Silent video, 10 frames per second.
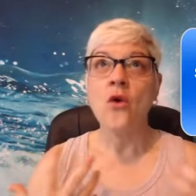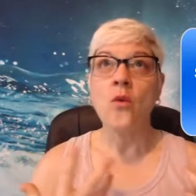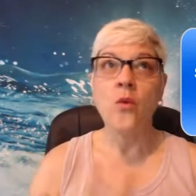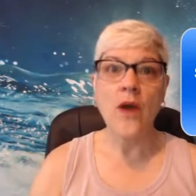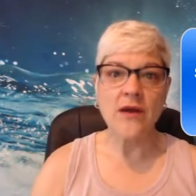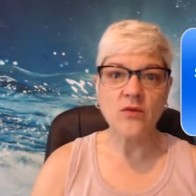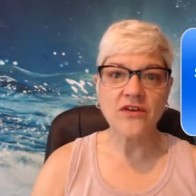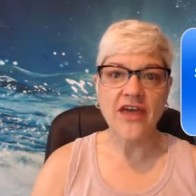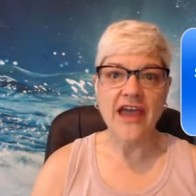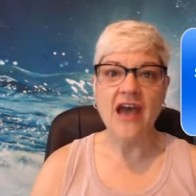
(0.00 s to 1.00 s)
When will
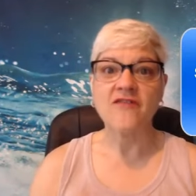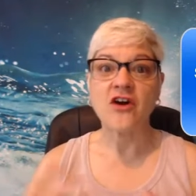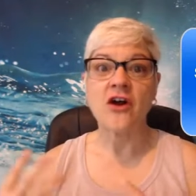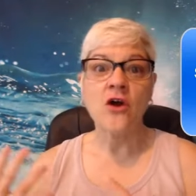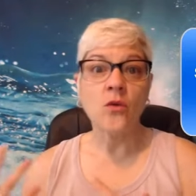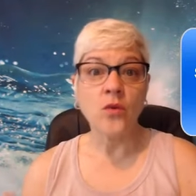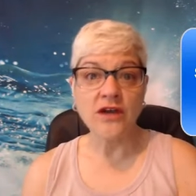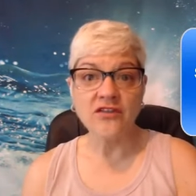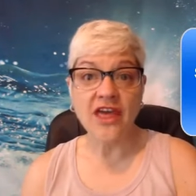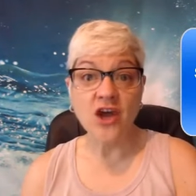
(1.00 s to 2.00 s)
they ever?
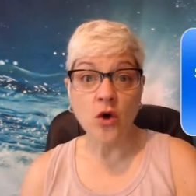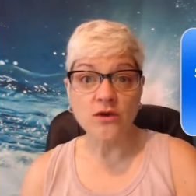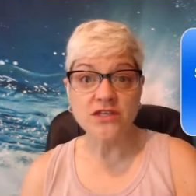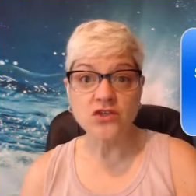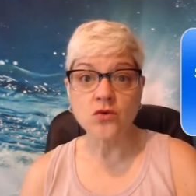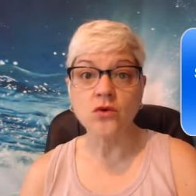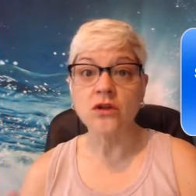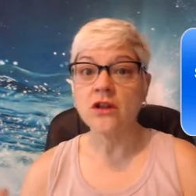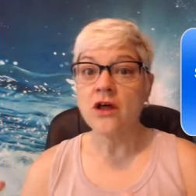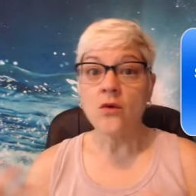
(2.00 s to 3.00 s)
Will they go to school?